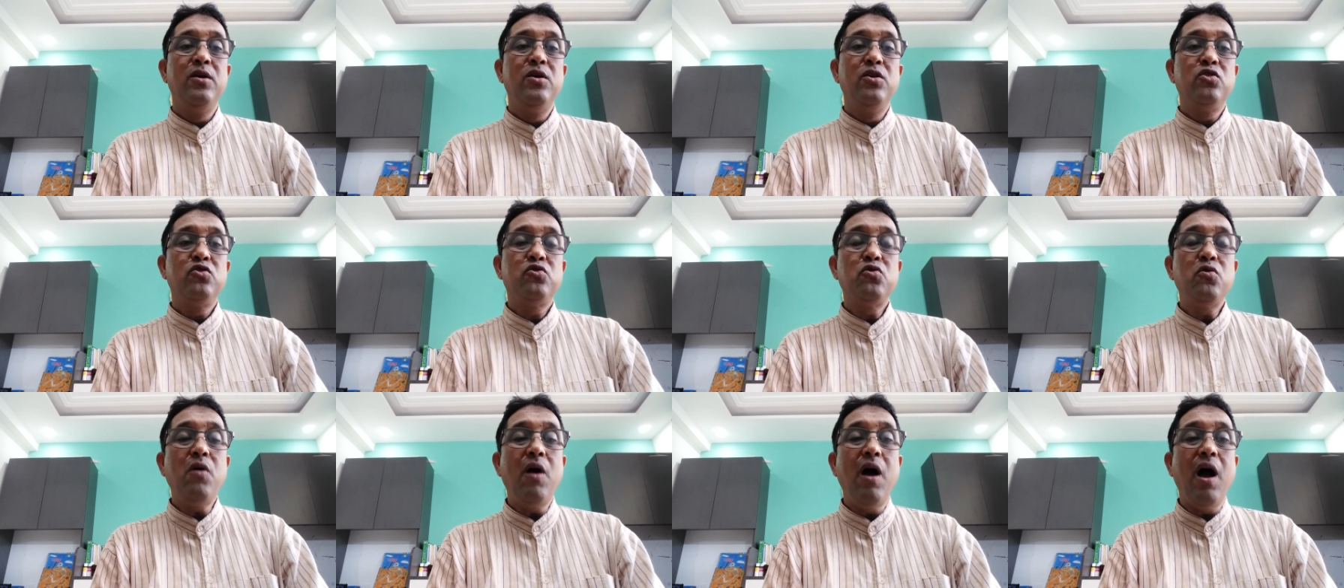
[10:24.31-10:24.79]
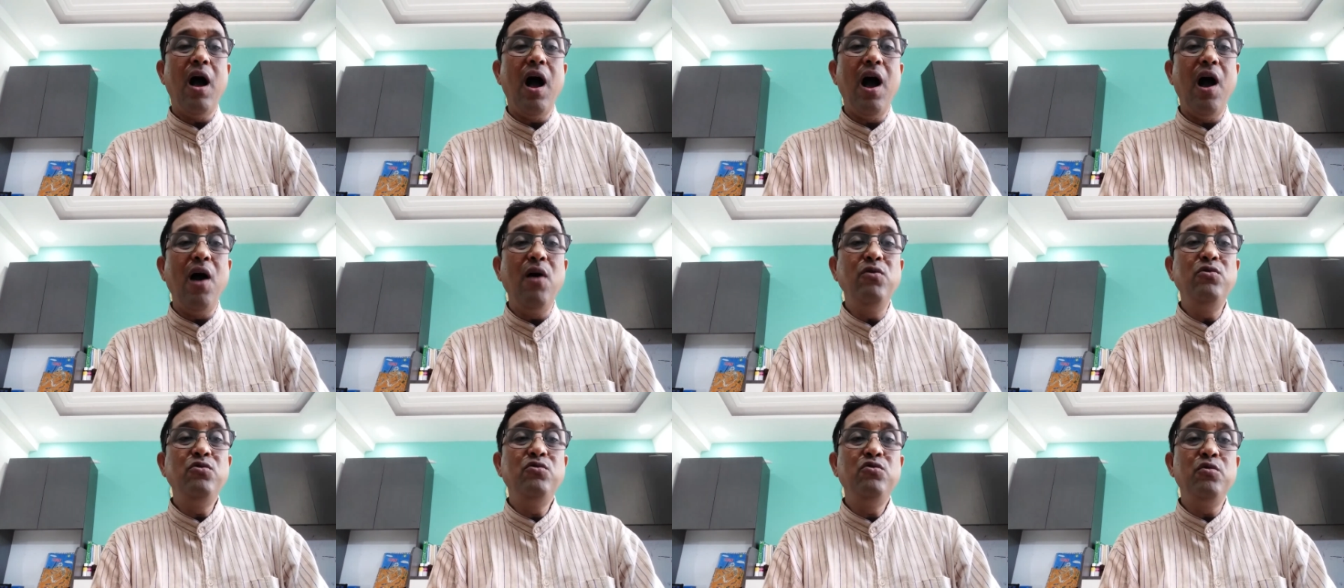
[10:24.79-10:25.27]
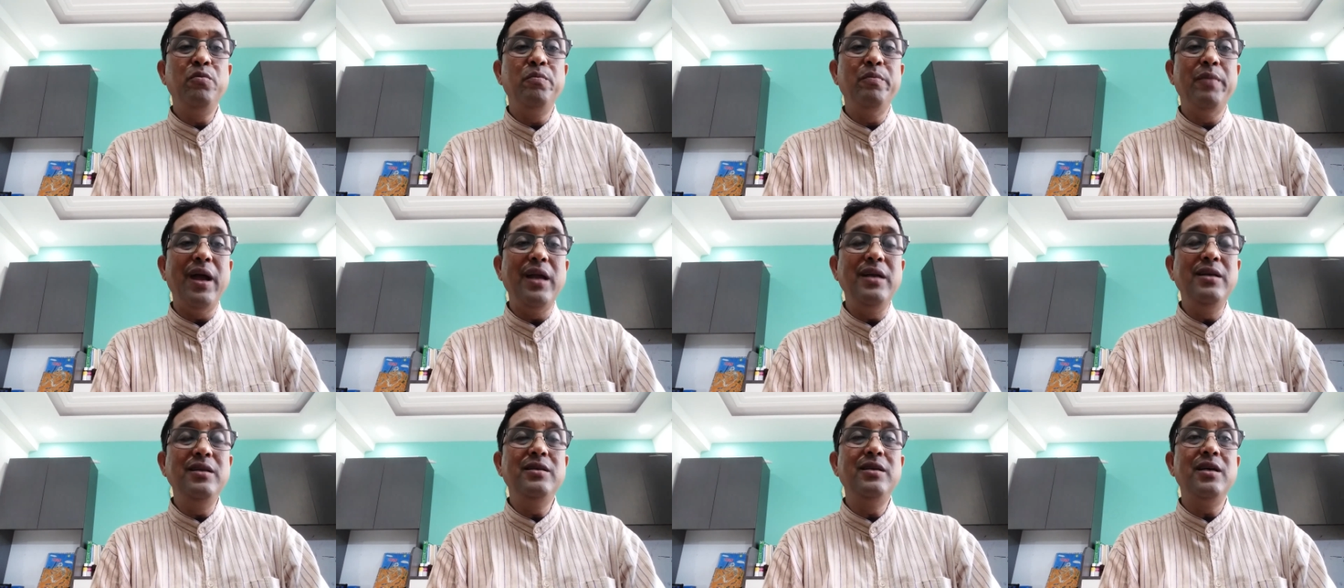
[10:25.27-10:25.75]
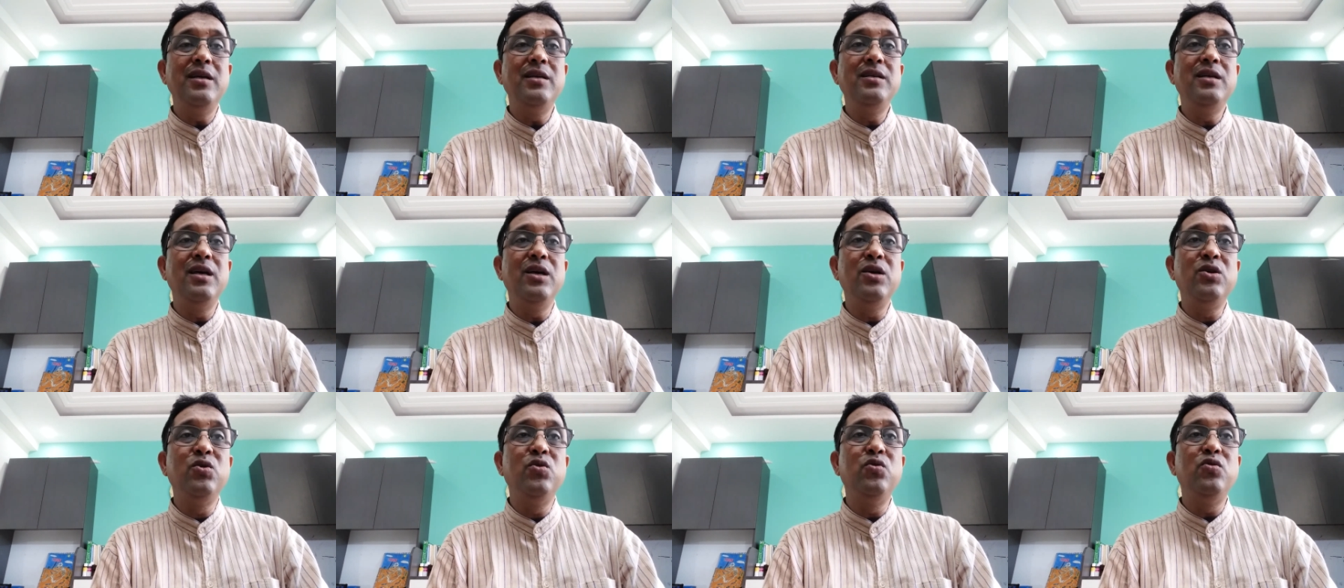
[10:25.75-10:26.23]
So how to maintain
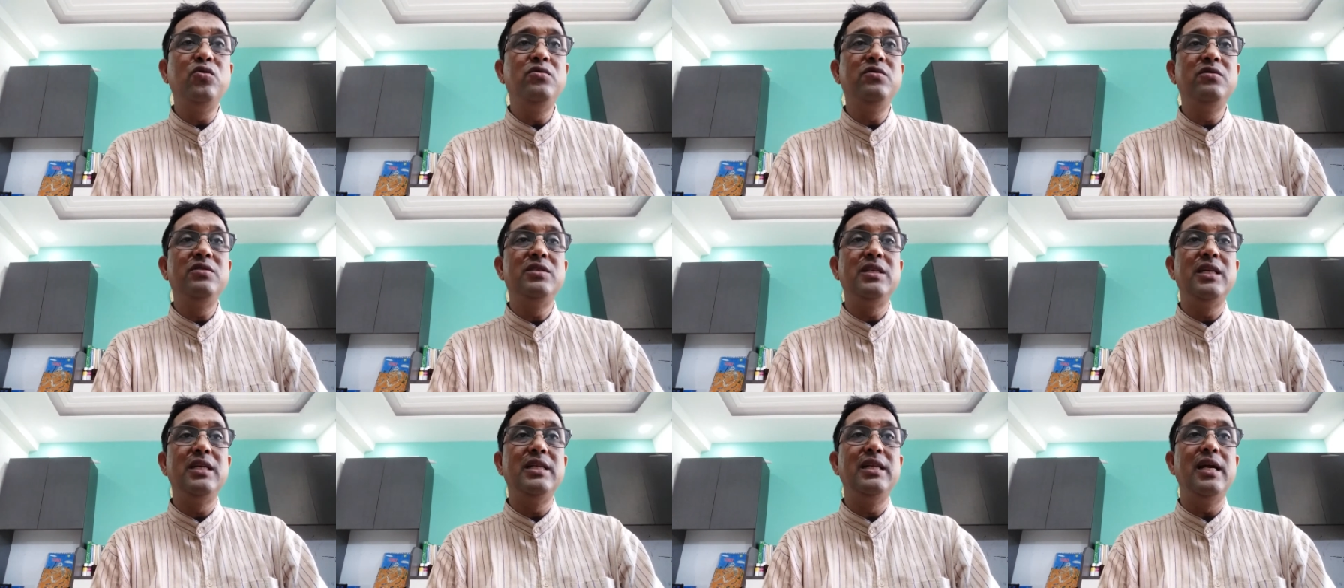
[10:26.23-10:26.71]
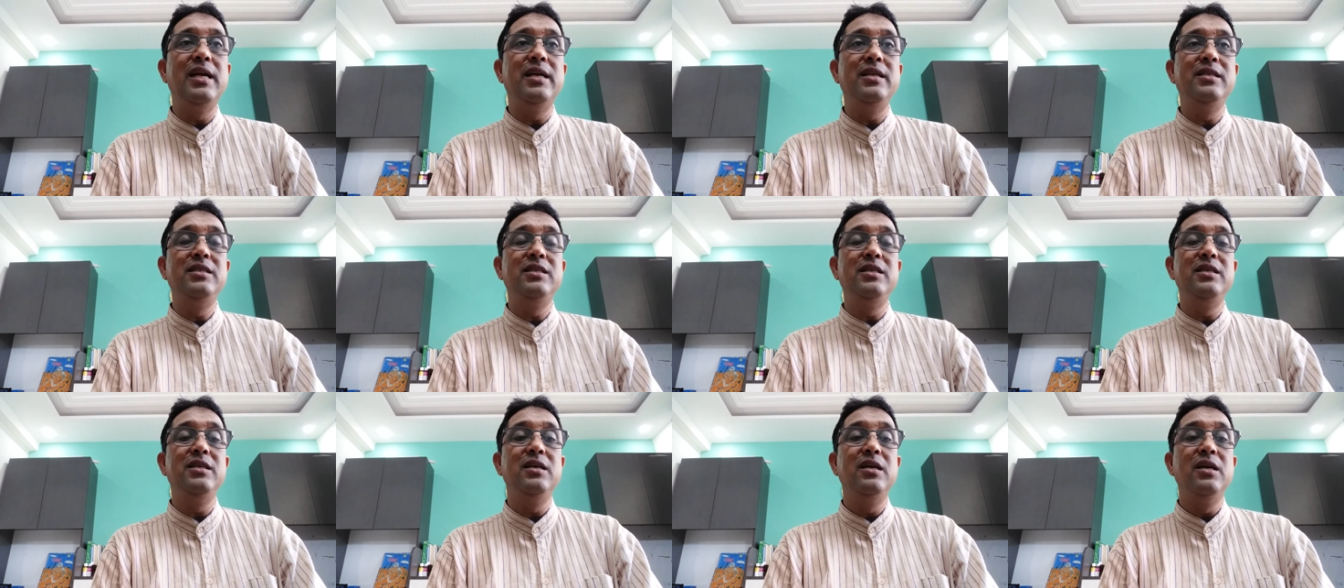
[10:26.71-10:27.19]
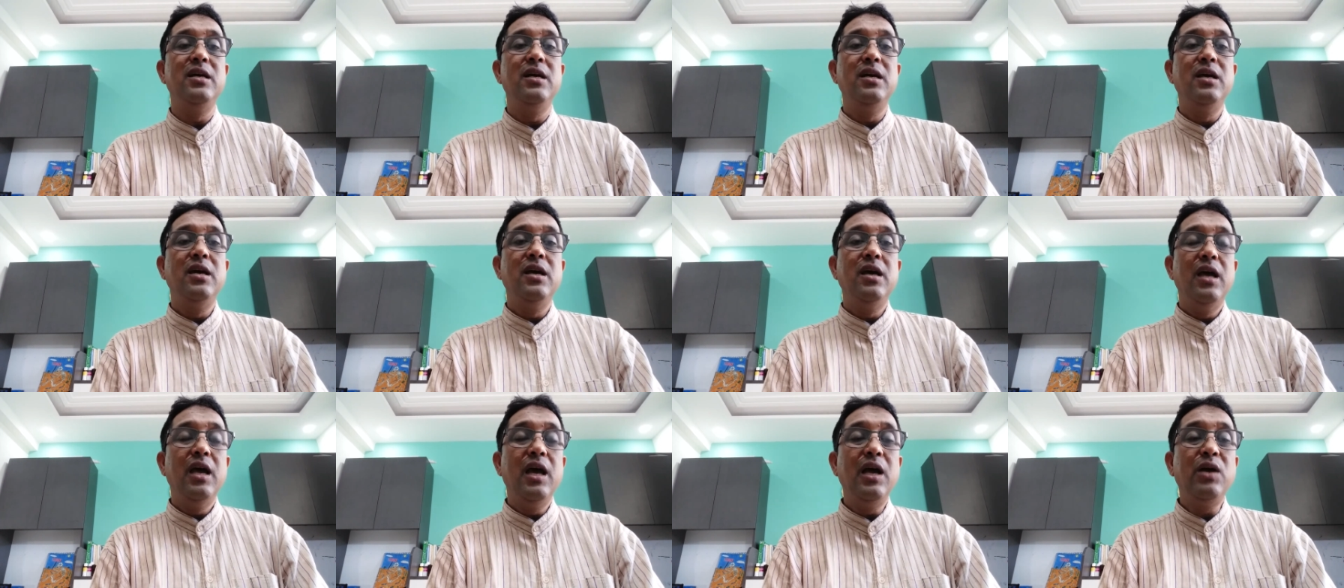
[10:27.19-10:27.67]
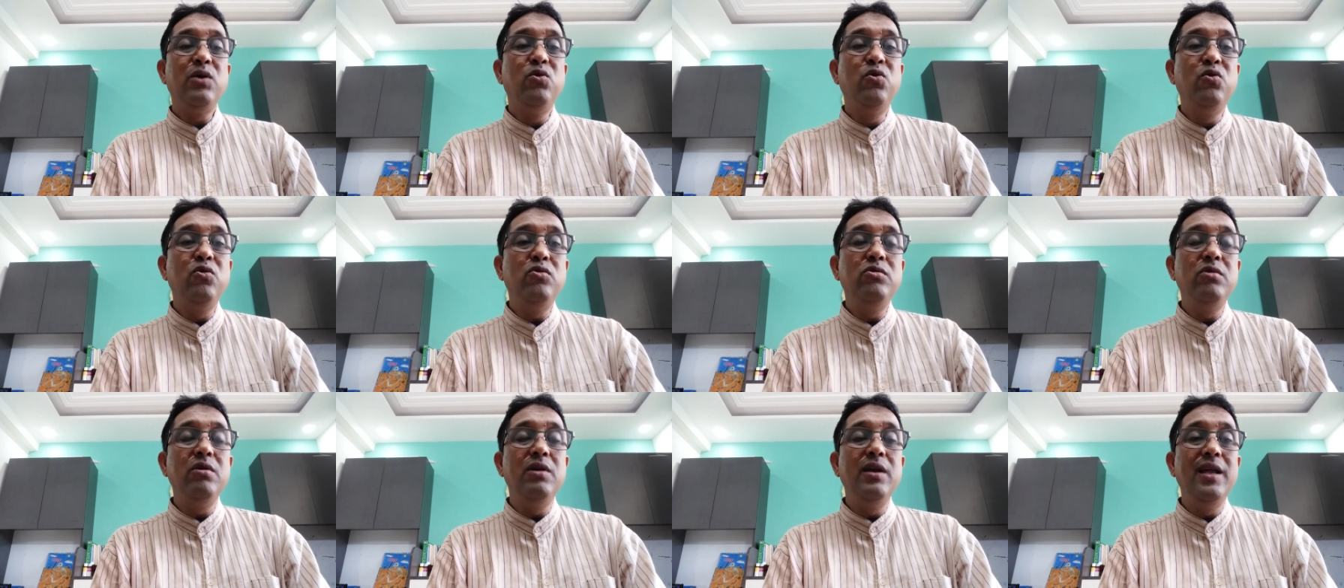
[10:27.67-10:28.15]
a good synergy, a
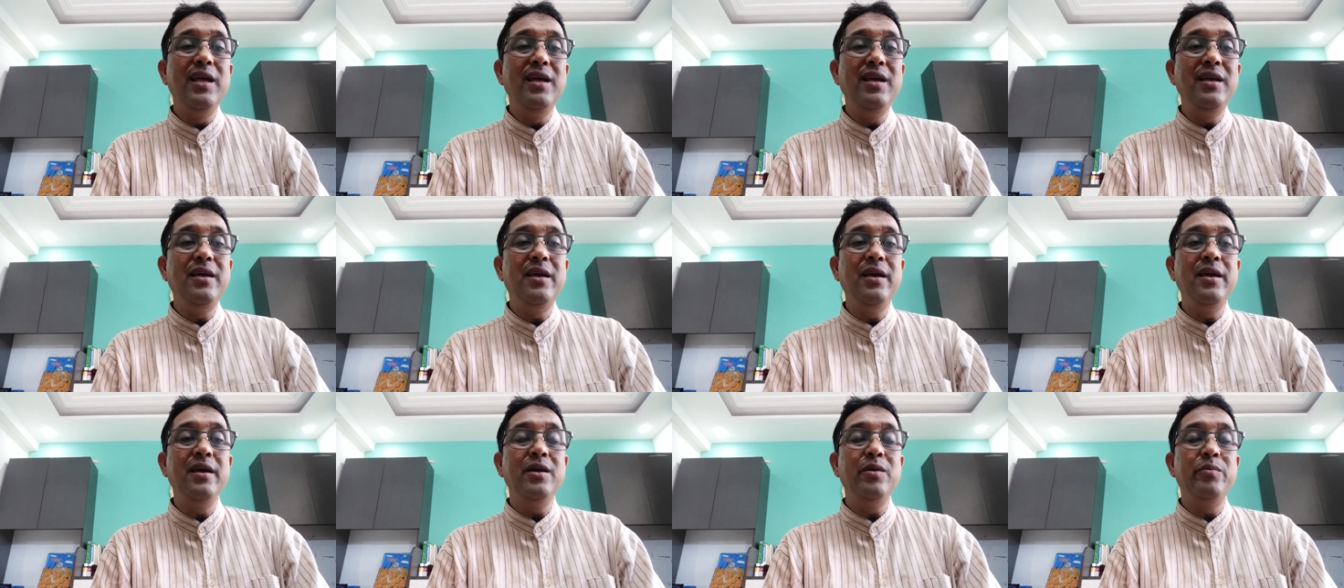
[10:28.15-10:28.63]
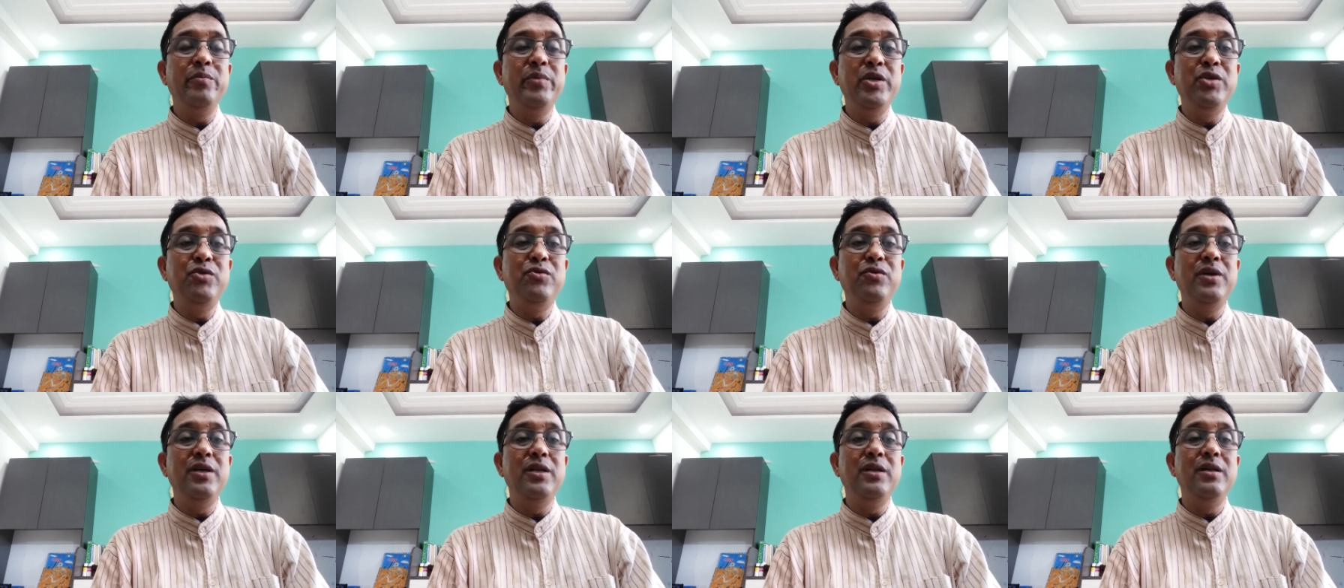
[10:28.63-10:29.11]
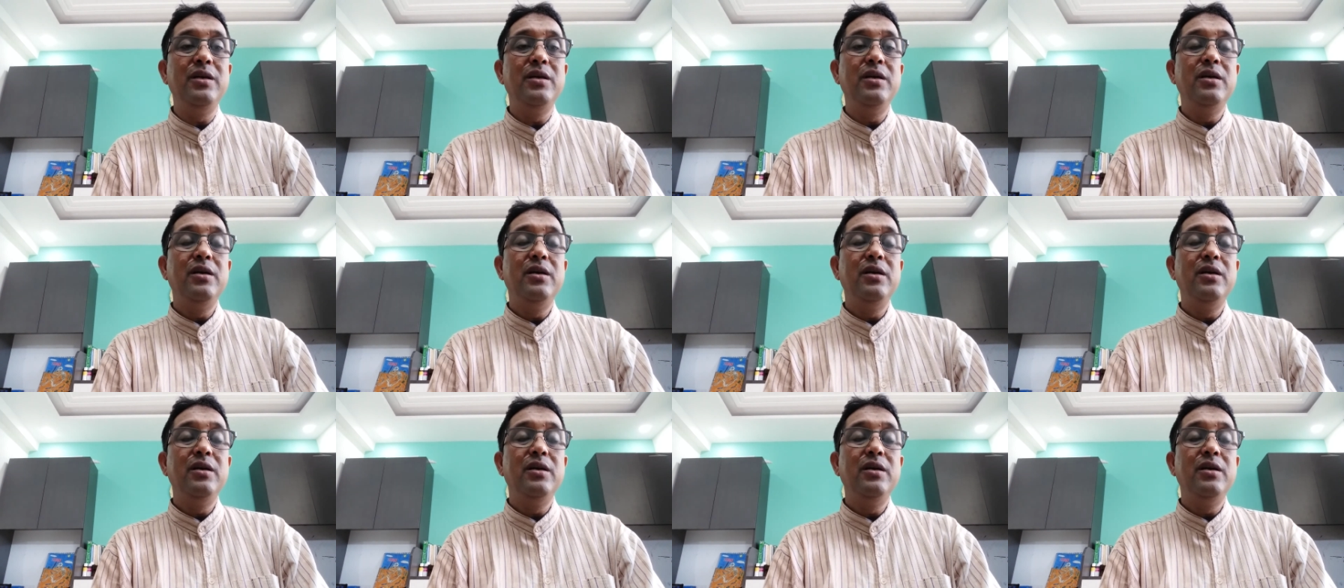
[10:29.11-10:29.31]
good linking between